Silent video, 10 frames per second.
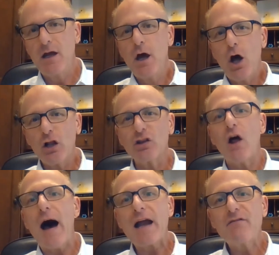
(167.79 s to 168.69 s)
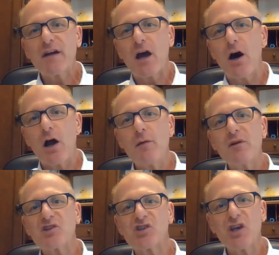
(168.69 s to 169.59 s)
A lot of
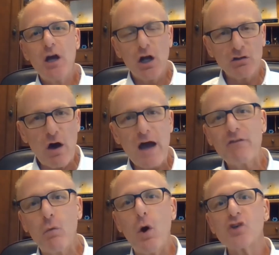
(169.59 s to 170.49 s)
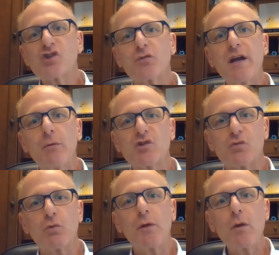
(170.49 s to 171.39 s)
economists, a lot of Wall Street was
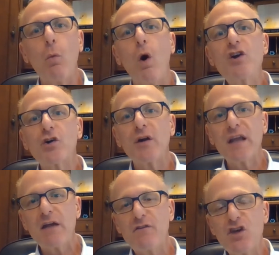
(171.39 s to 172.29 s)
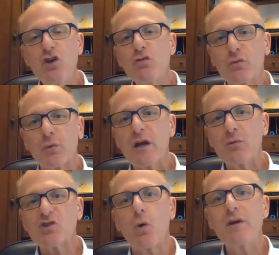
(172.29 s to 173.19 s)
really wondering if Q3 was
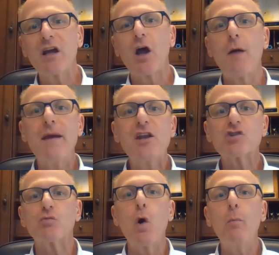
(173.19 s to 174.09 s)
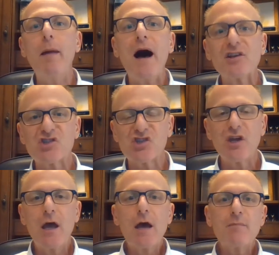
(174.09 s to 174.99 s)
going to come in as robust
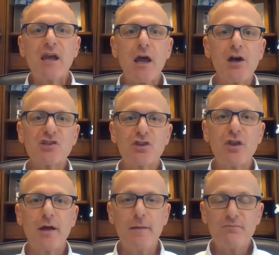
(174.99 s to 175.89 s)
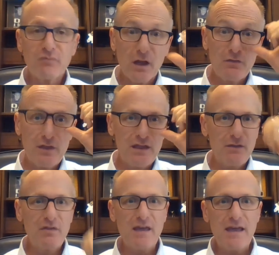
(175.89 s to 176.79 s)
because the
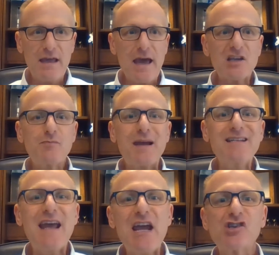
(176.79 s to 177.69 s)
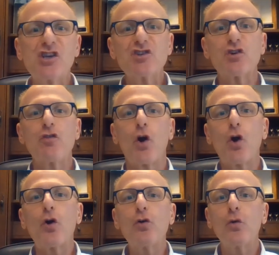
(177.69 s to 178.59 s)
expectations or the
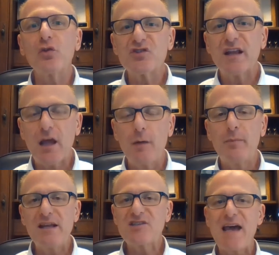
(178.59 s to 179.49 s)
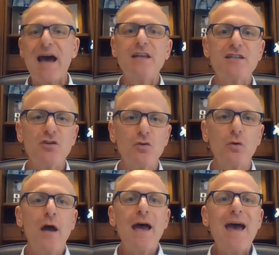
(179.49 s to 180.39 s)
hurdles that companies had to
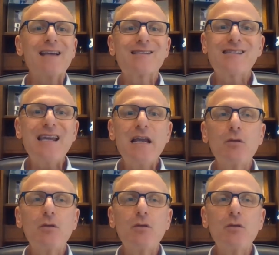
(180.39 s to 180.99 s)
exceed